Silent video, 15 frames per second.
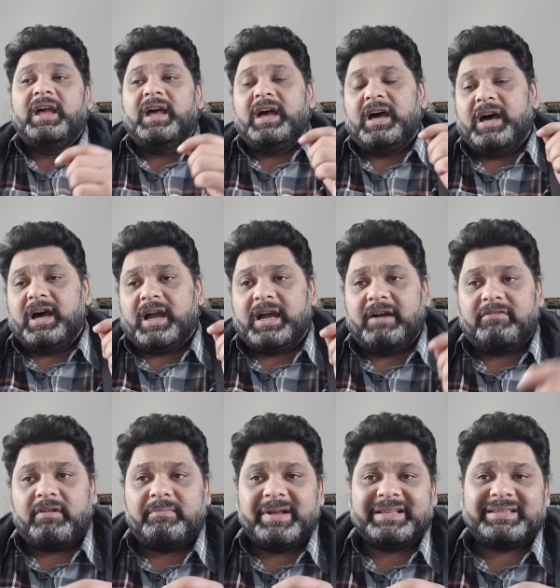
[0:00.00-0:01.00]

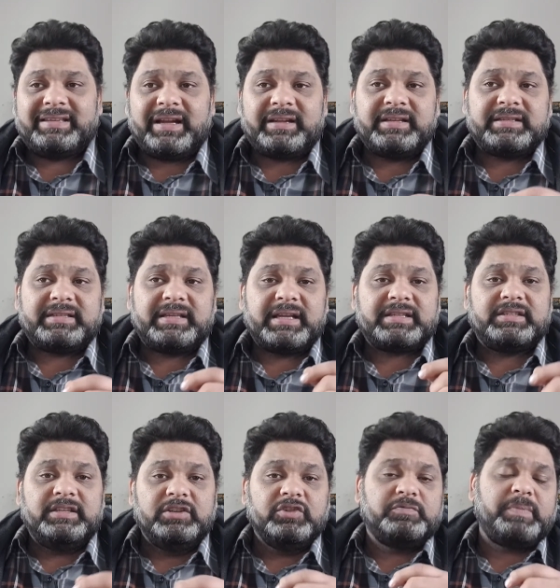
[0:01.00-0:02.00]
government statistics,
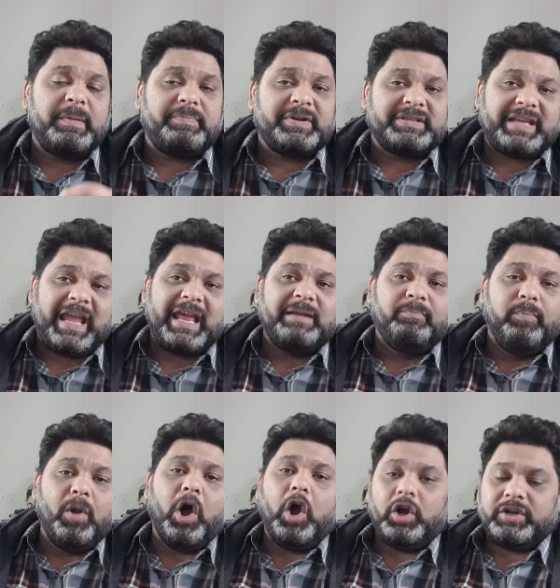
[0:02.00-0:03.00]
newspapers, and
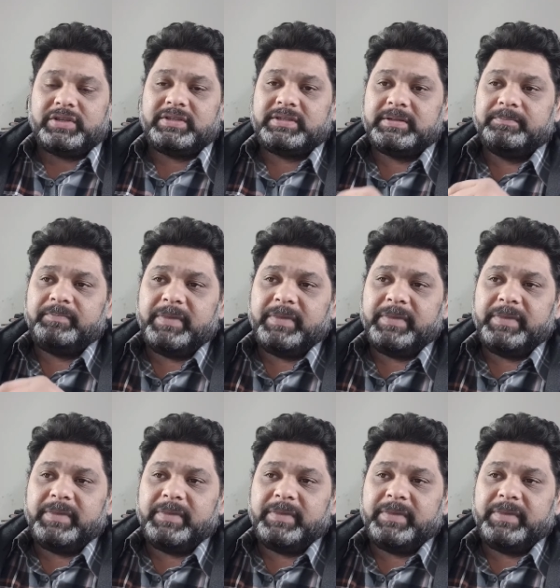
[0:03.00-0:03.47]
blogs.